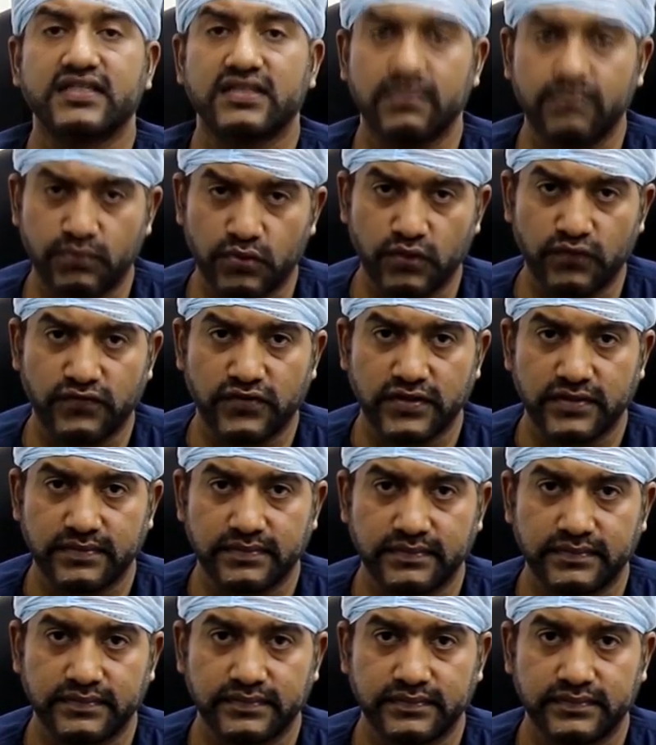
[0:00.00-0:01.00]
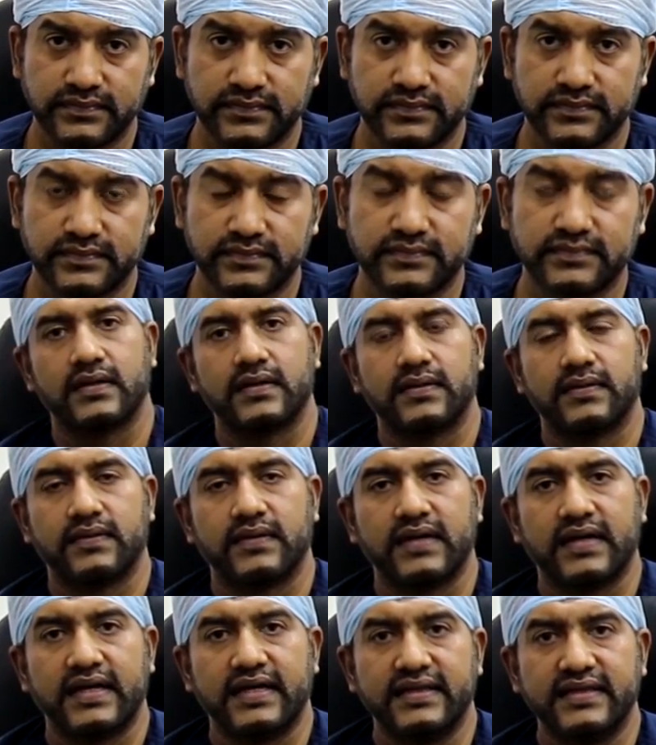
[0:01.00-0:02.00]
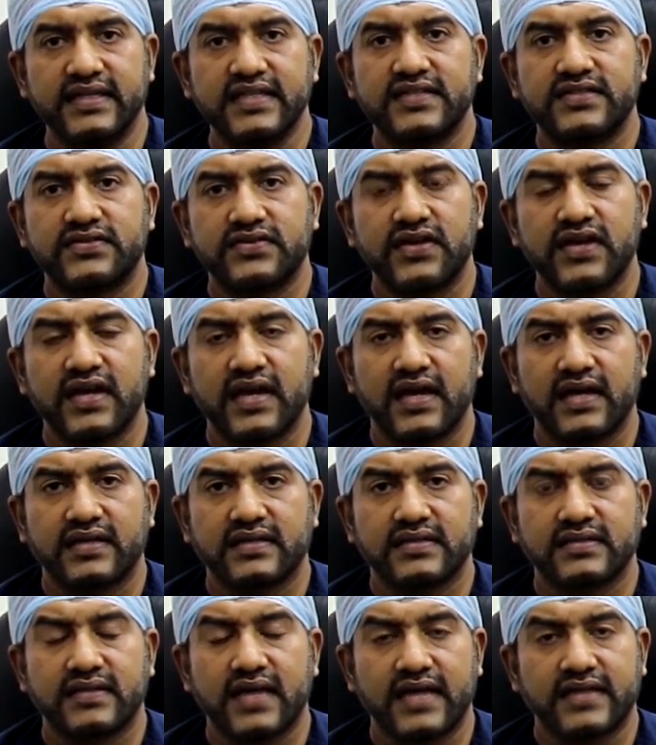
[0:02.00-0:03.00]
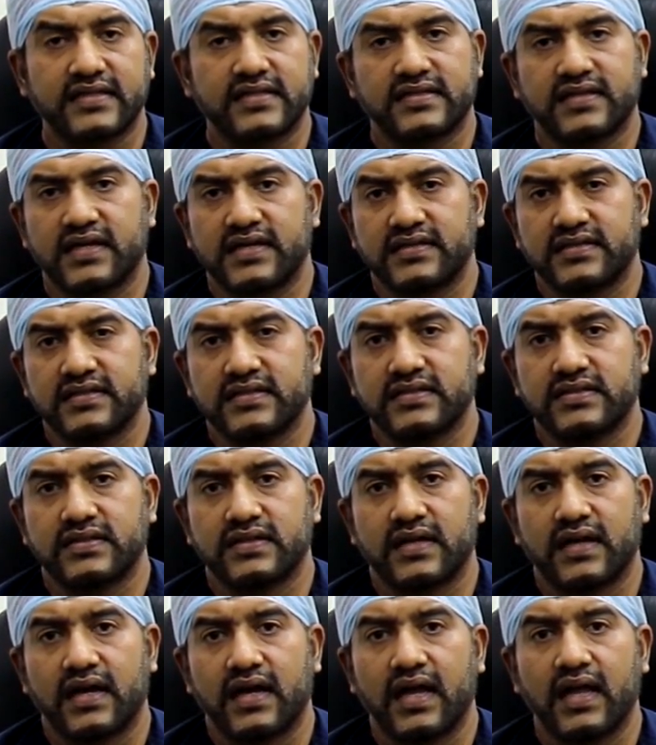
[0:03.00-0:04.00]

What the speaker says: is improved. These three exercises